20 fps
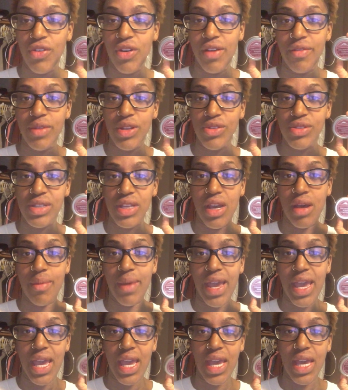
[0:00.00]
I've been using it on my
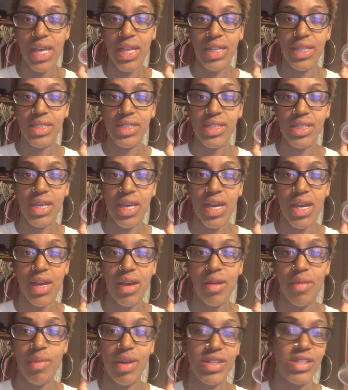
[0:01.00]
hands.
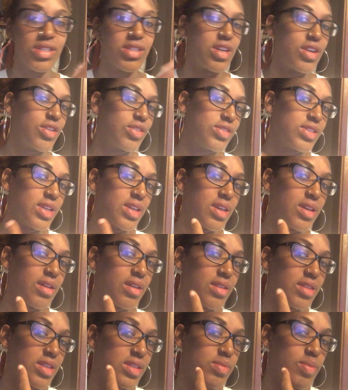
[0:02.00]
I just started using it
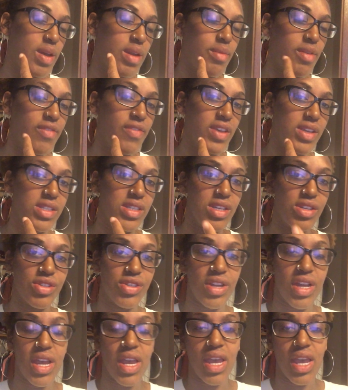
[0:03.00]
on this spot on my face
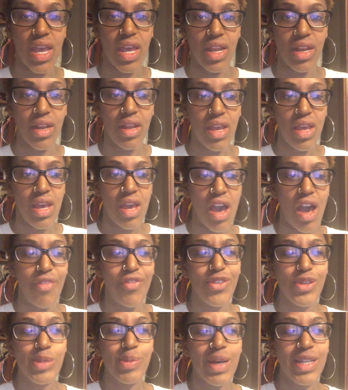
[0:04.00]
yesterday and a
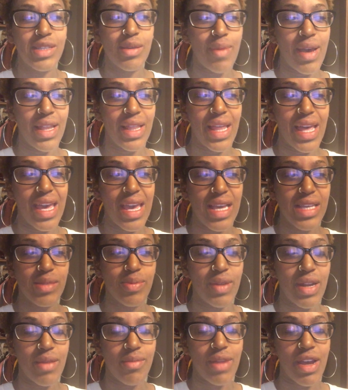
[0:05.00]
few spots on my legs,
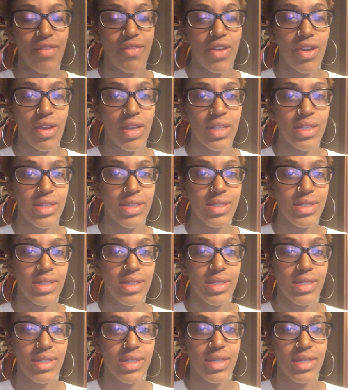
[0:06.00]
but I'm not very
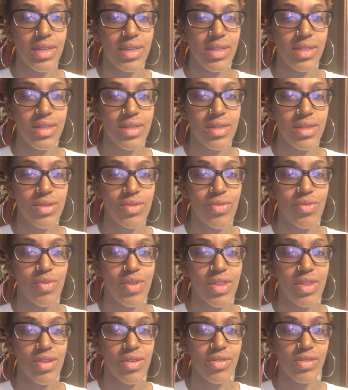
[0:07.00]
consistent
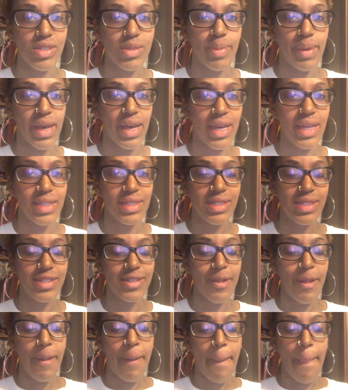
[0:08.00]
with those spots.
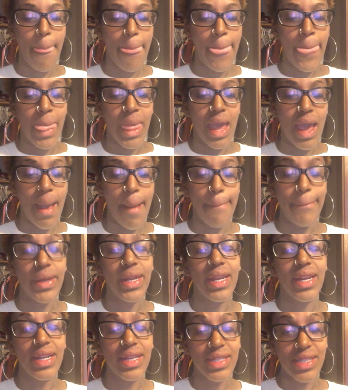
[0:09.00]
But
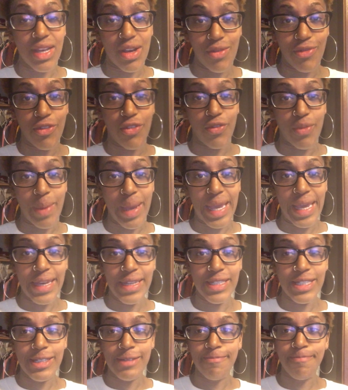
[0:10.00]
it is helpful for my
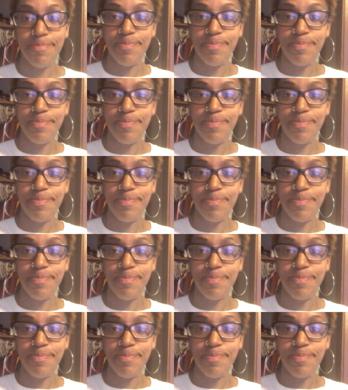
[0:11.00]
hands.